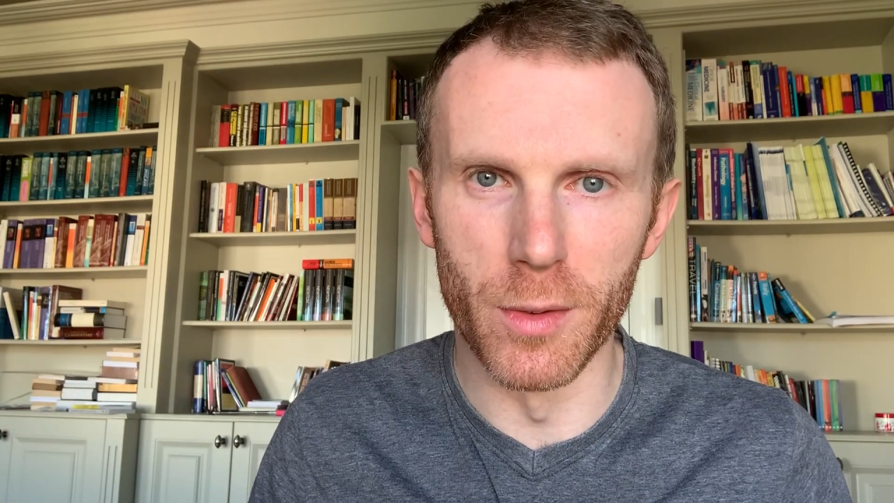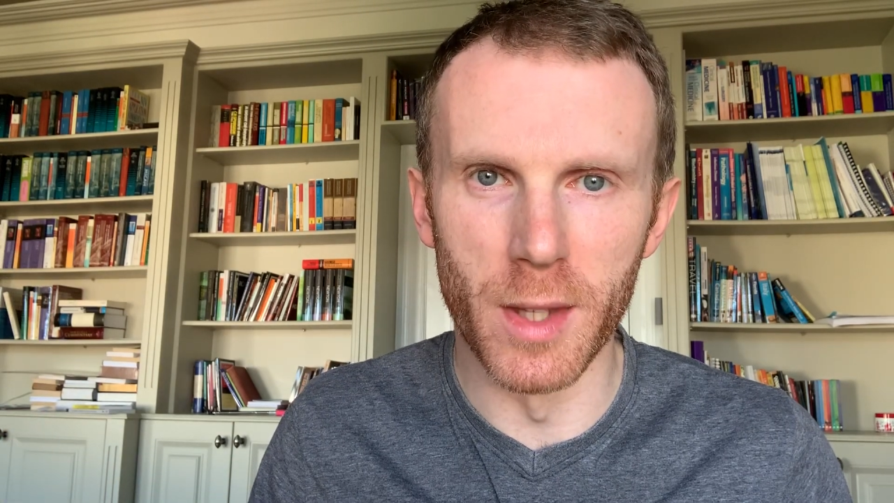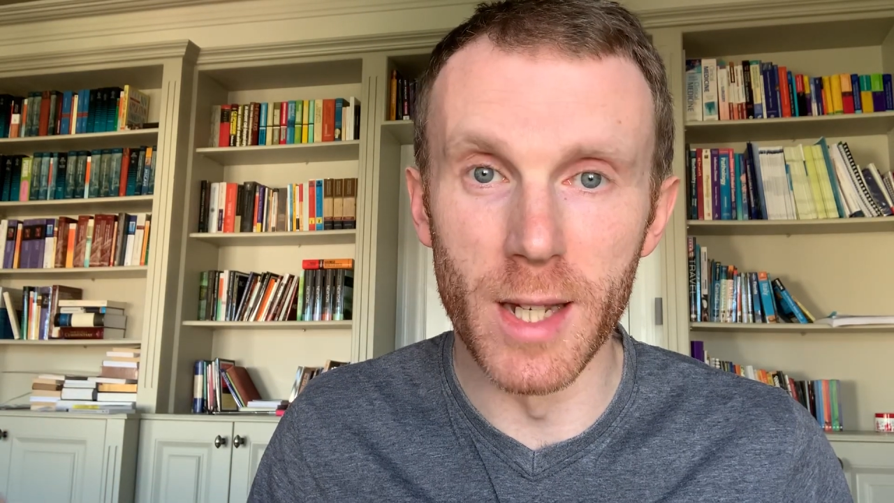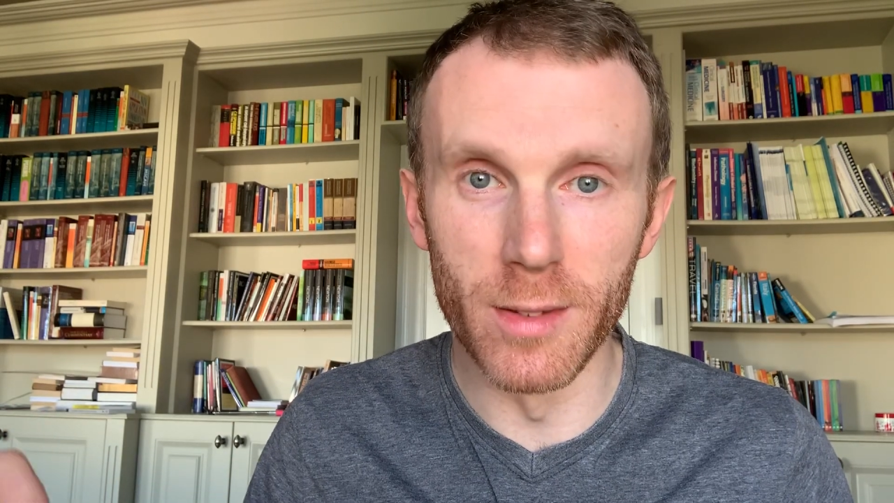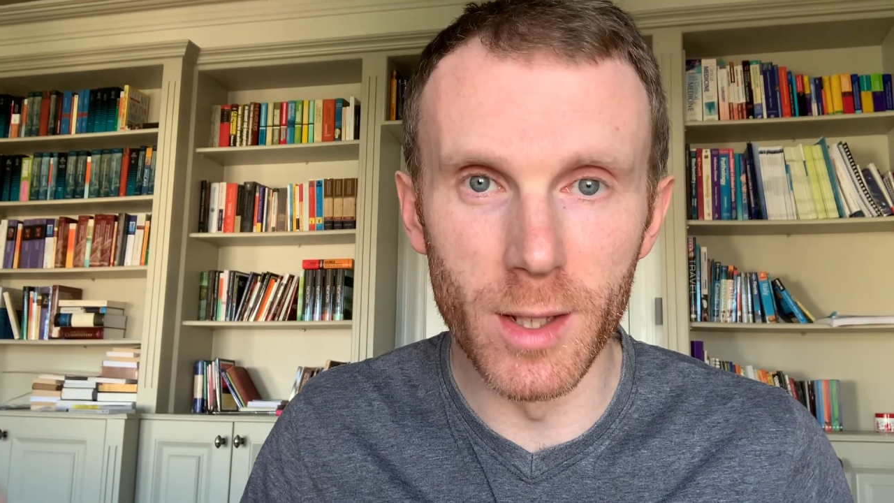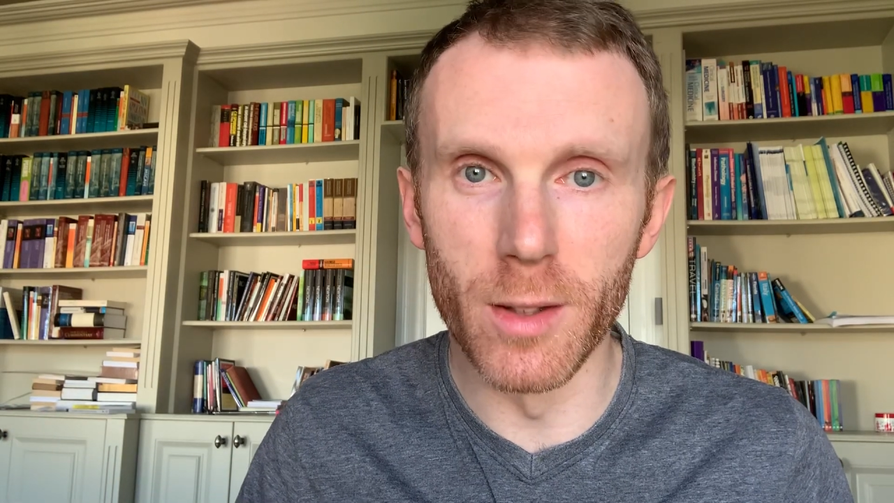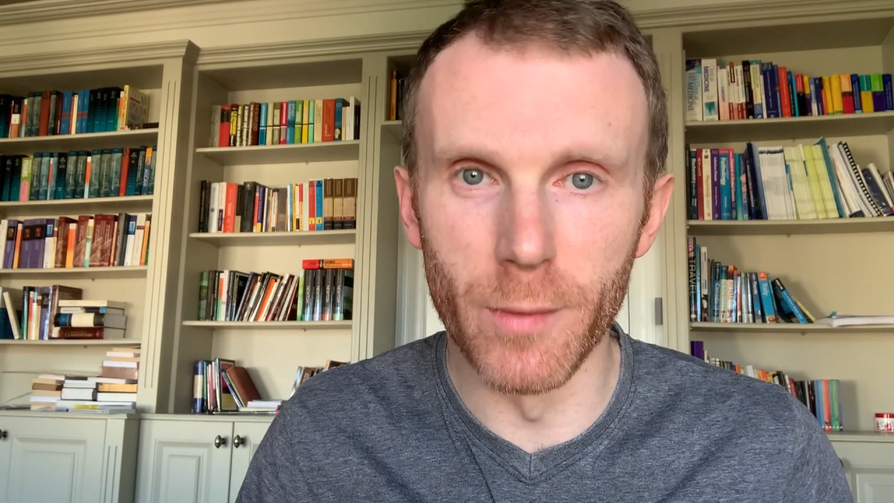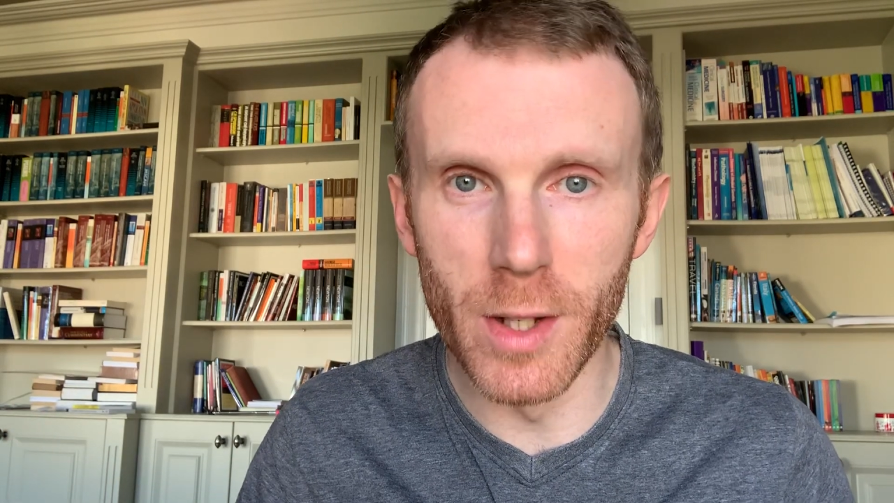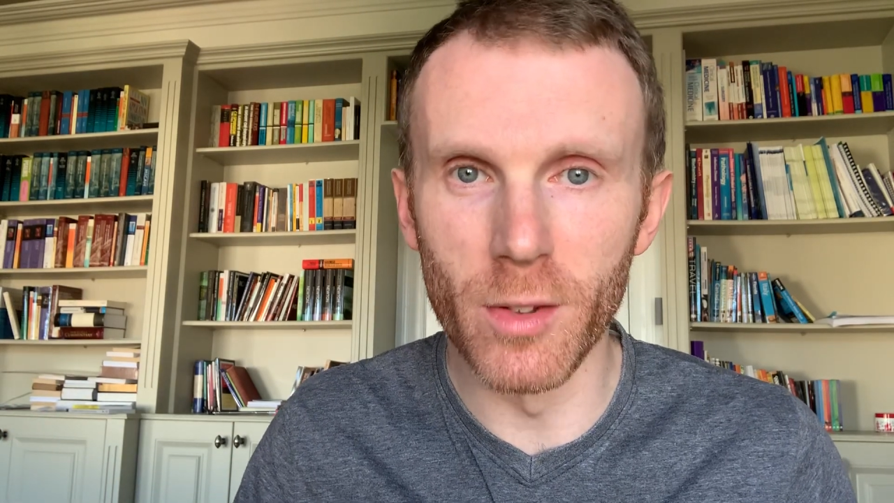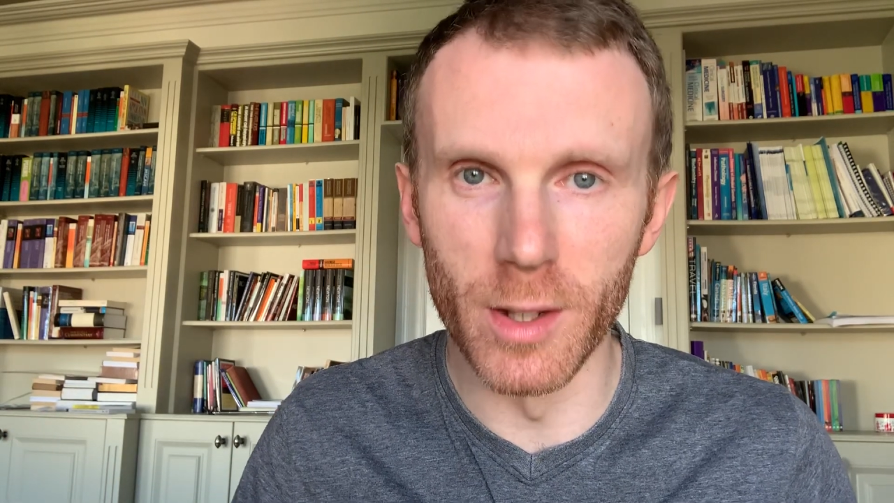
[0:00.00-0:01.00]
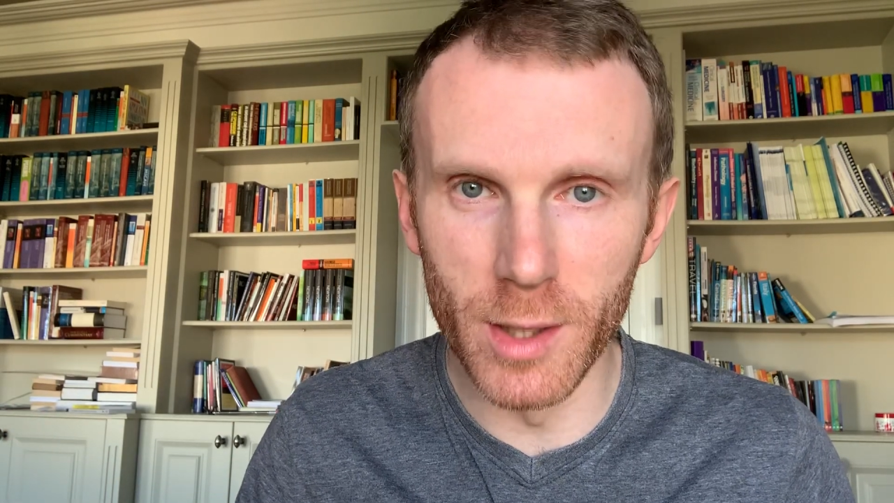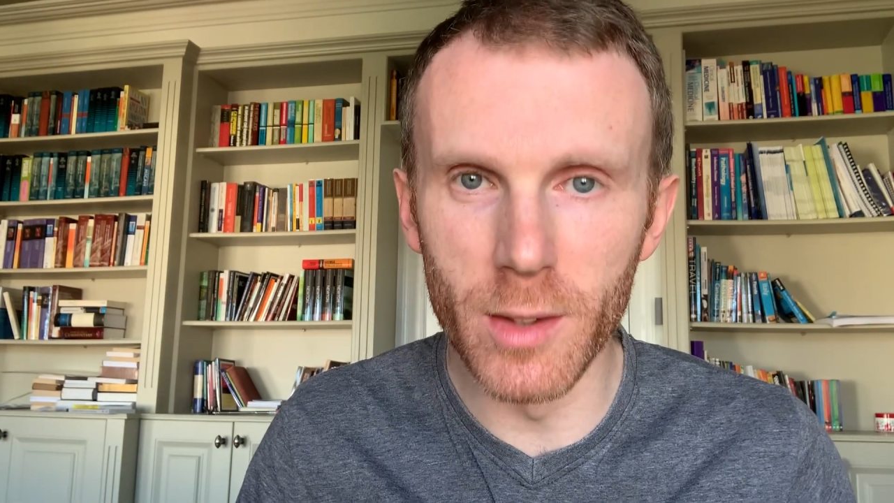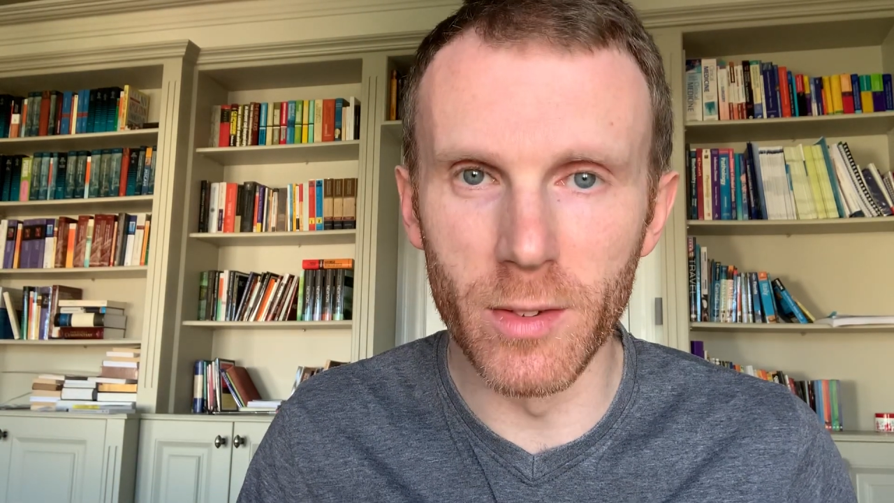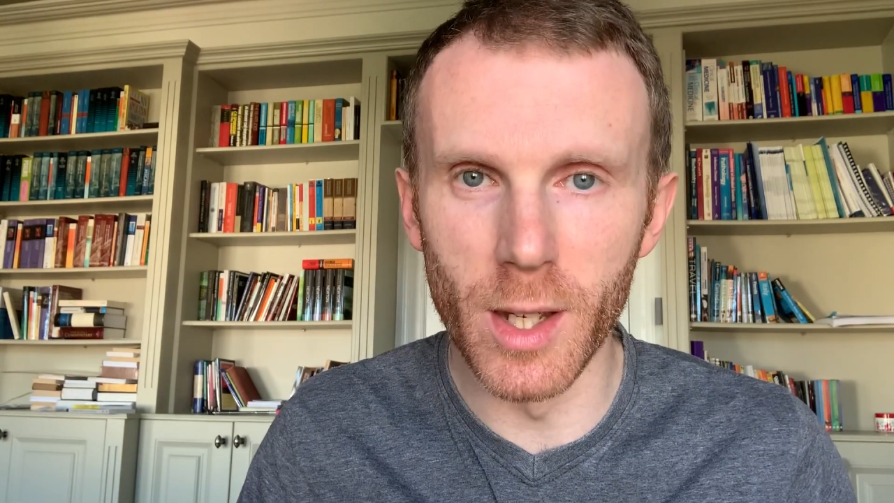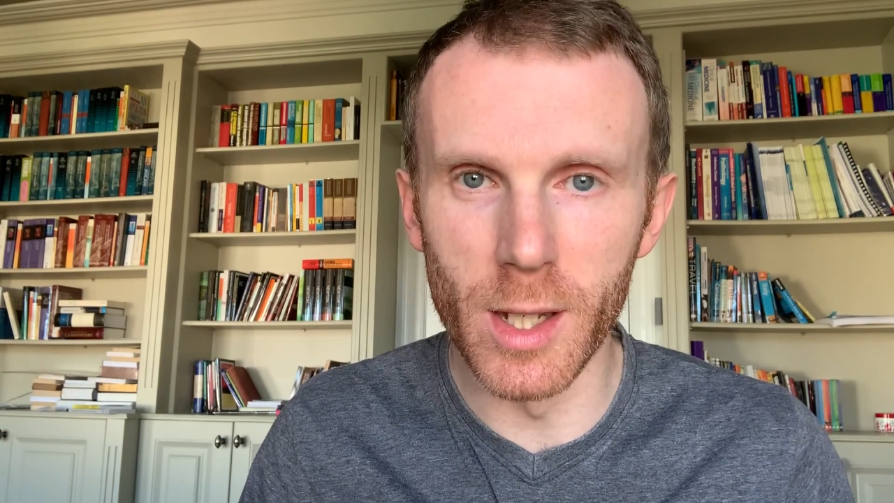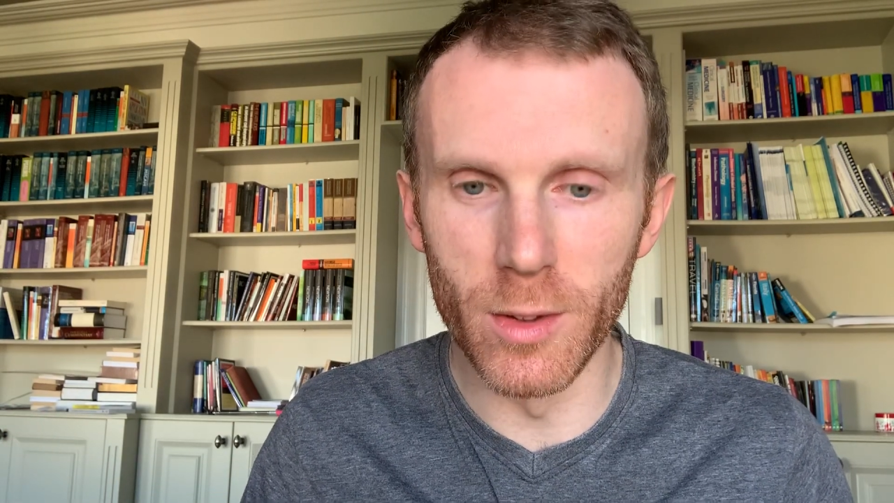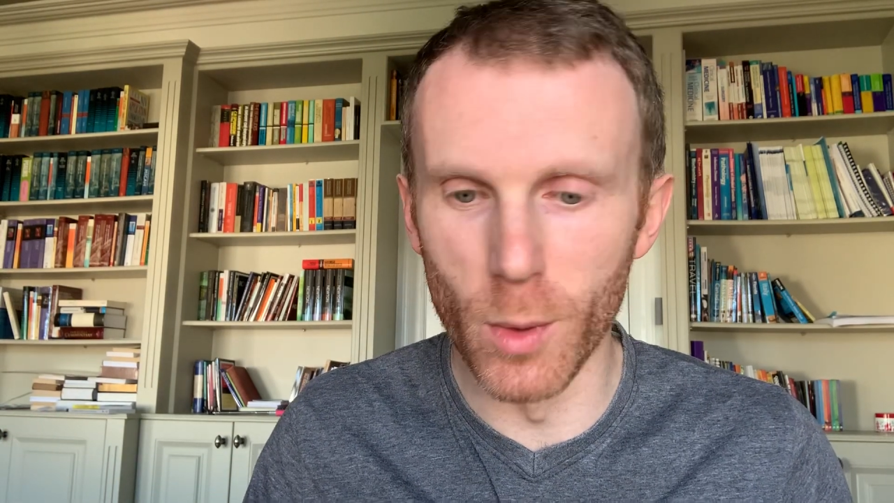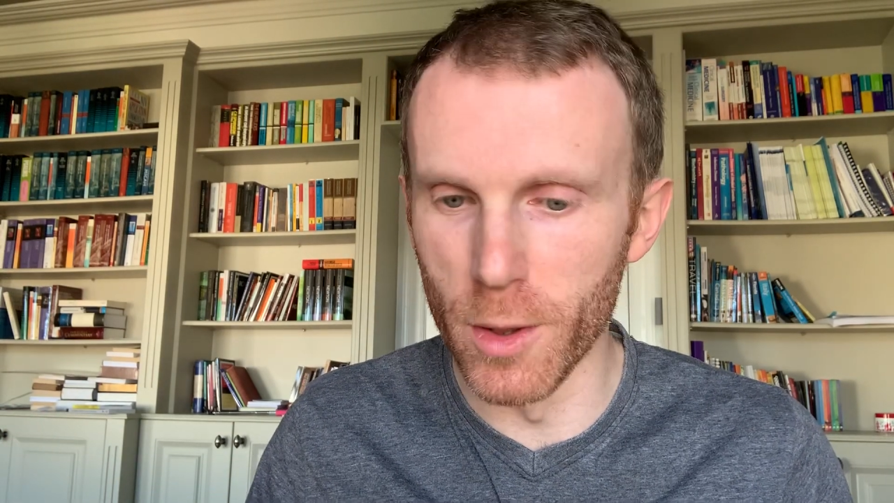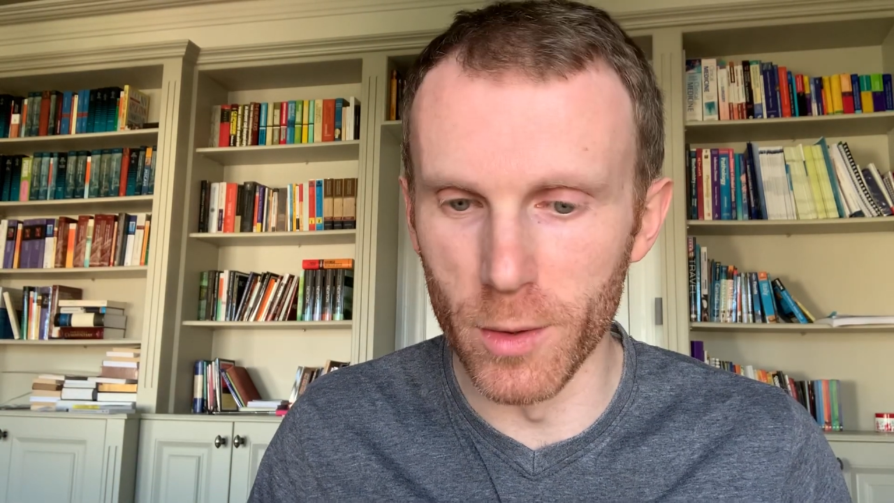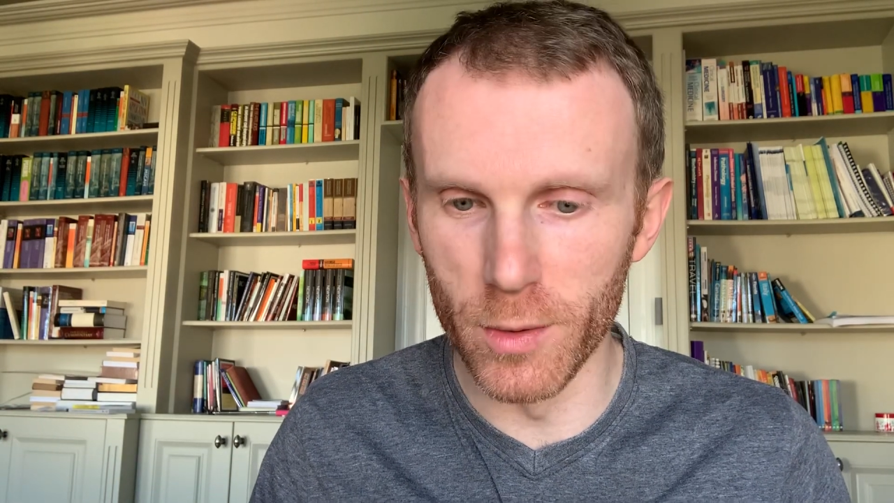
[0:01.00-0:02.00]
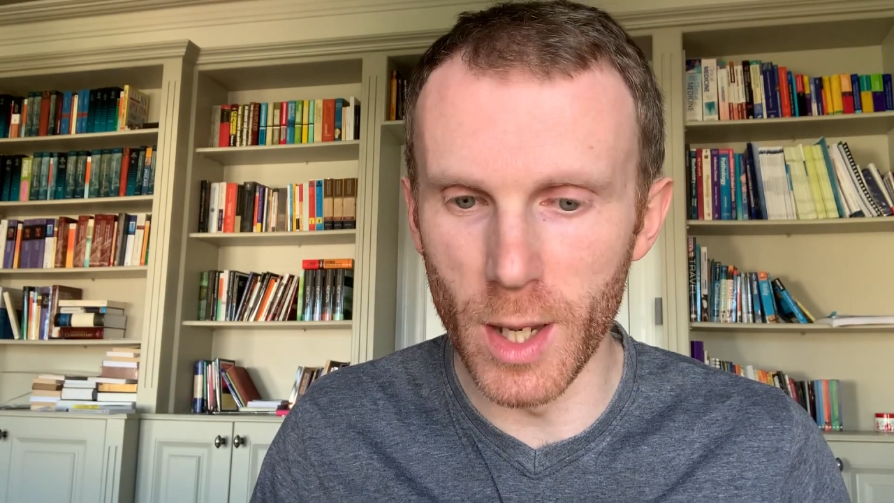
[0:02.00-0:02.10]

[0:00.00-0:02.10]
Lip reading: they indeed eventually did say to others